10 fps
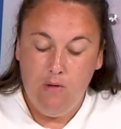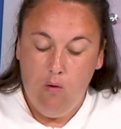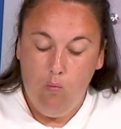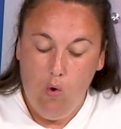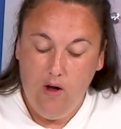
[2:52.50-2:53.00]

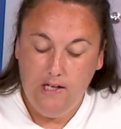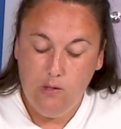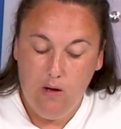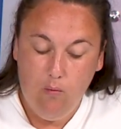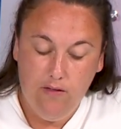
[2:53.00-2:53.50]
Why
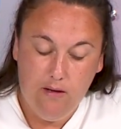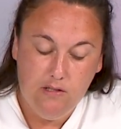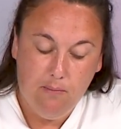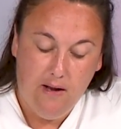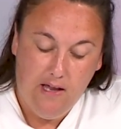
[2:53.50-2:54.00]
do I want them
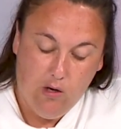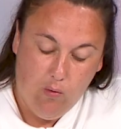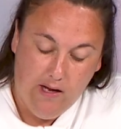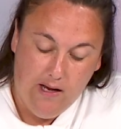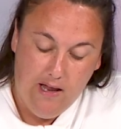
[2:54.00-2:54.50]
to play
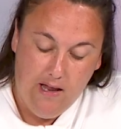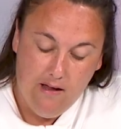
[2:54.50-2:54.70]
quickly?